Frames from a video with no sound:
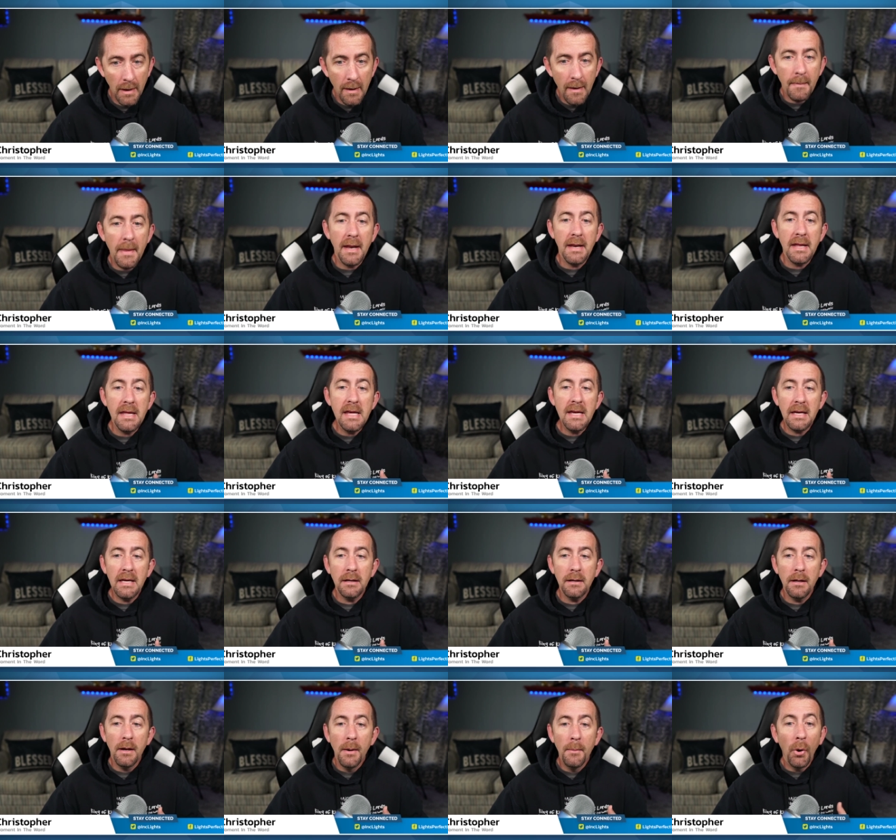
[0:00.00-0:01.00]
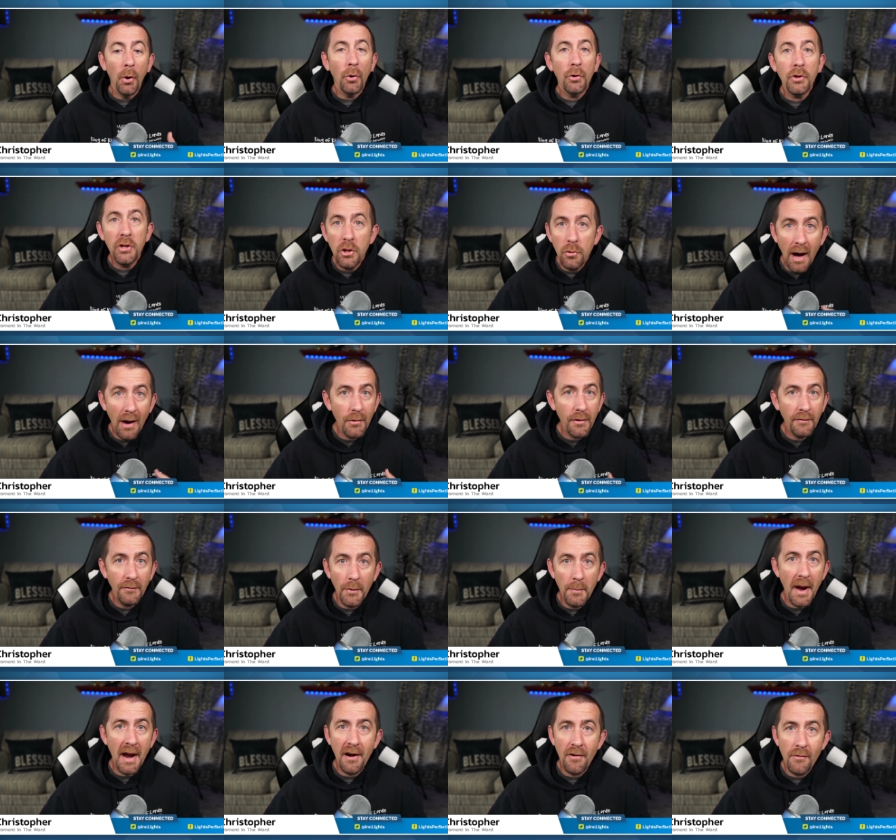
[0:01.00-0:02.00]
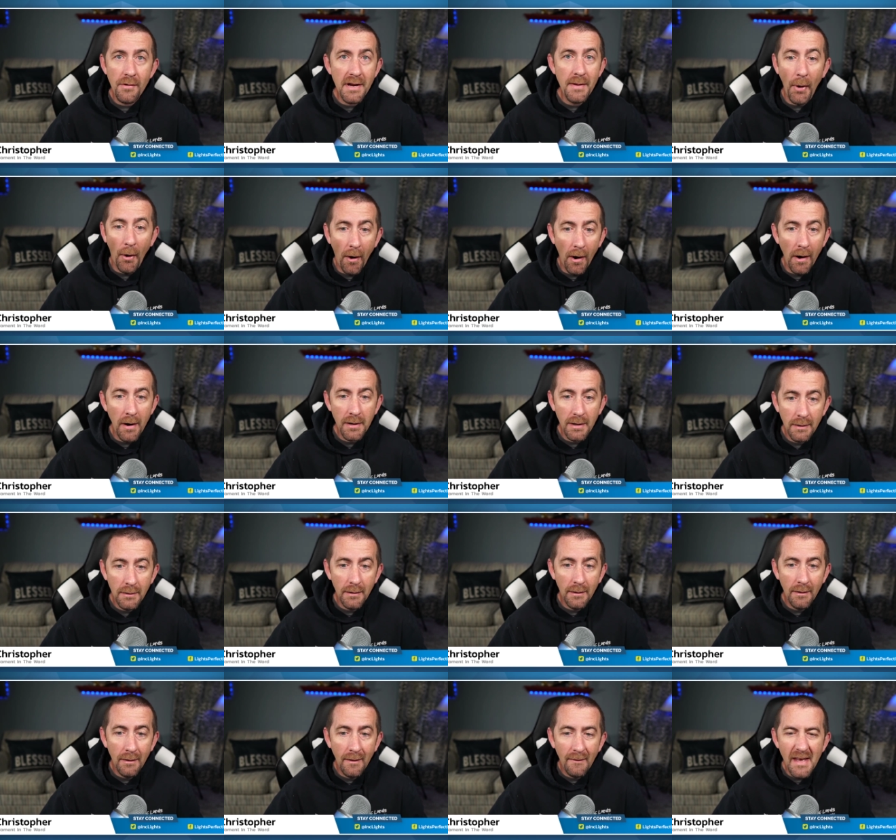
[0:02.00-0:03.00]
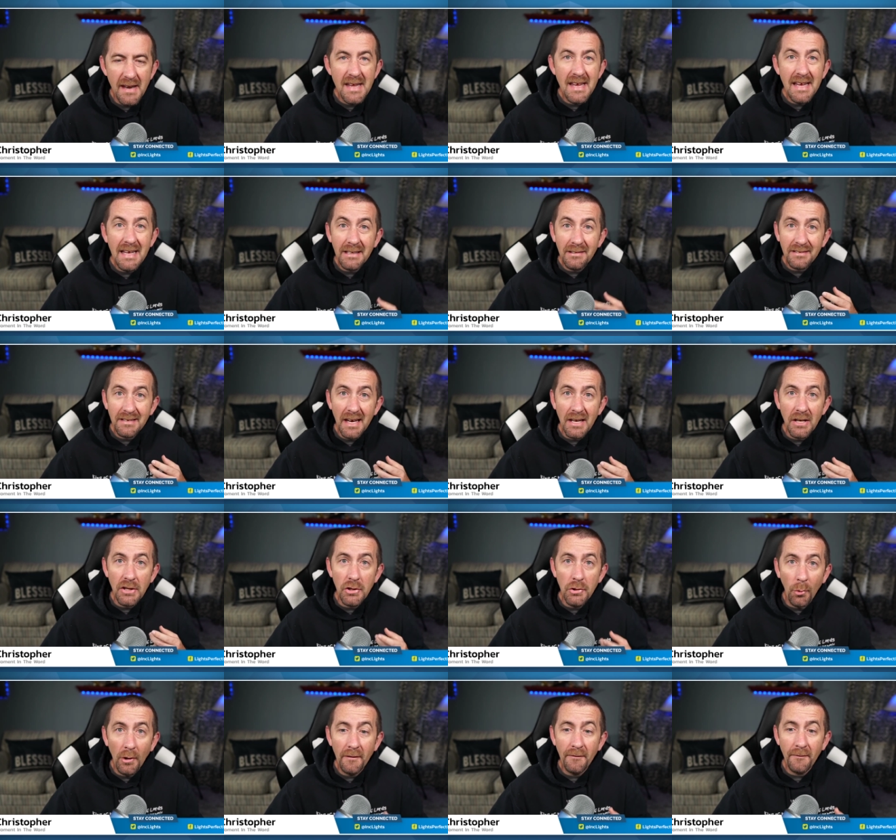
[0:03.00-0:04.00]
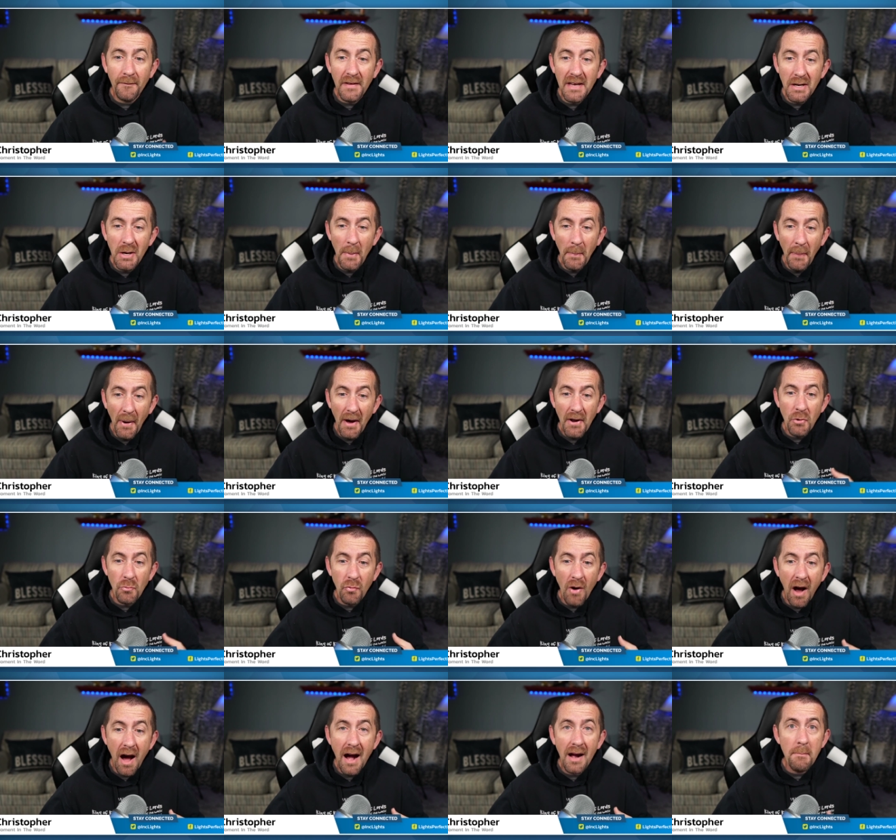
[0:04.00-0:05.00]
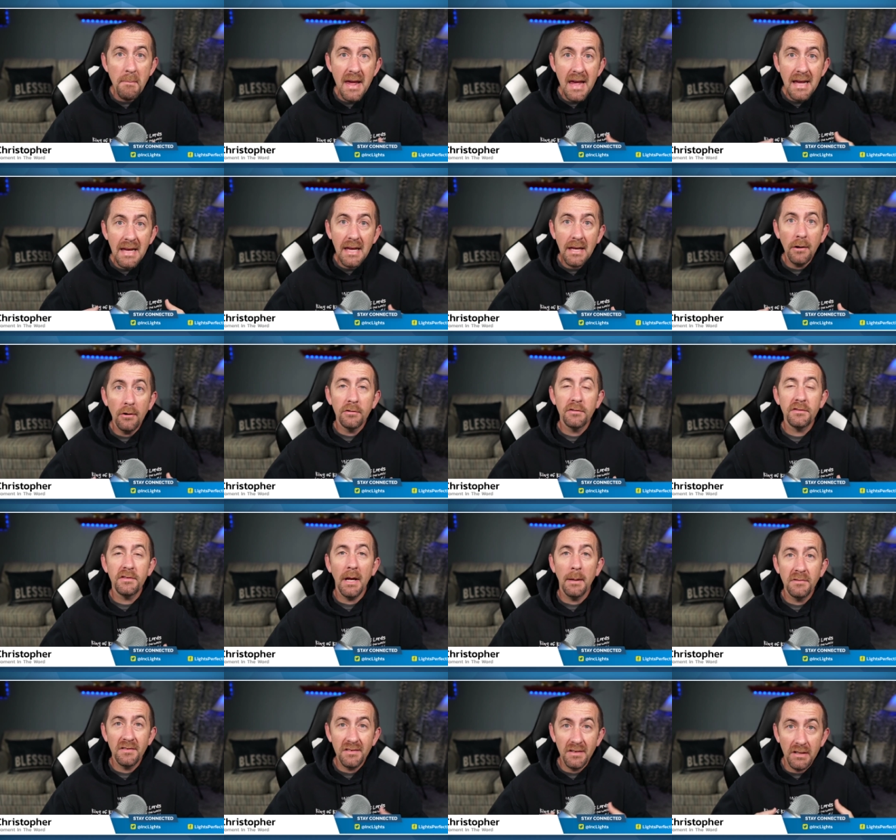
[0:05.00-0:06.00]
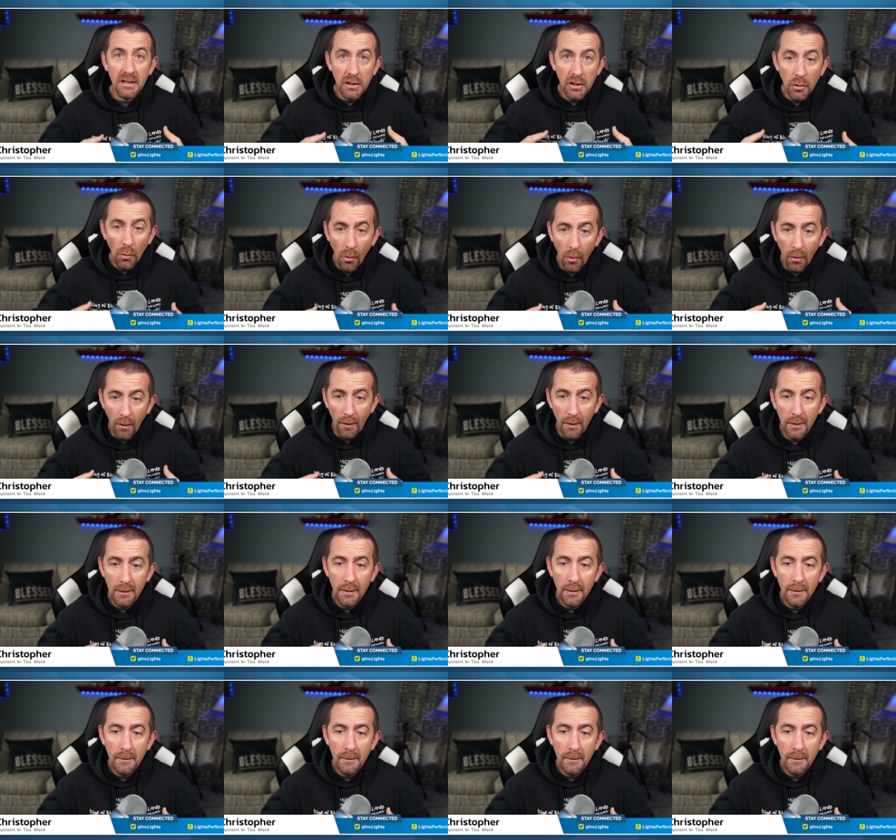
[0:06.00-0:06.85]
that he can pull you out of the miry bog, that he can set your feet upon a rock, making your steps secure,